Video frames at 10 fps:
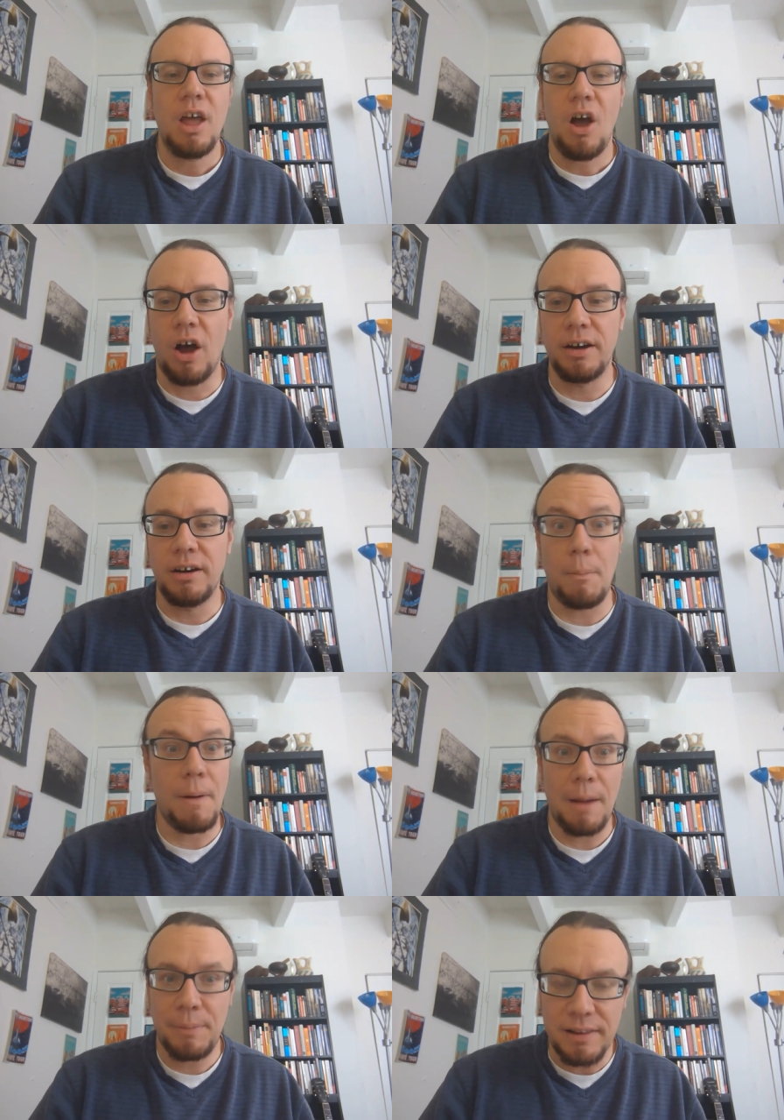on a
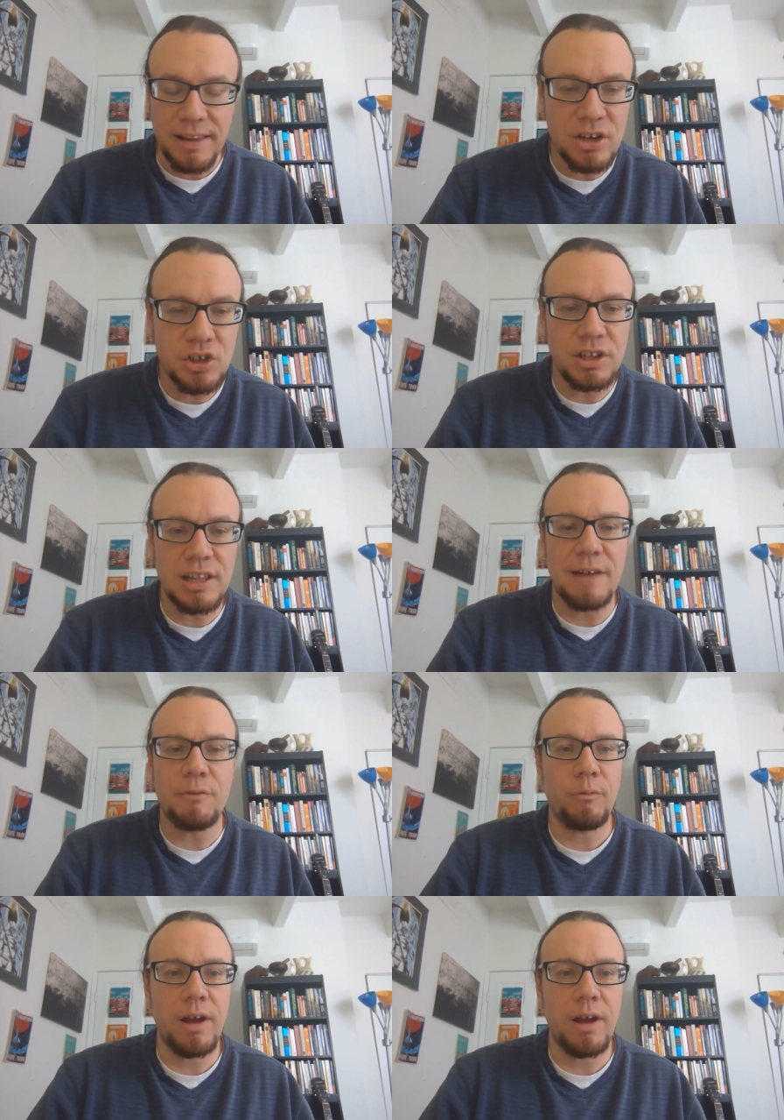population level.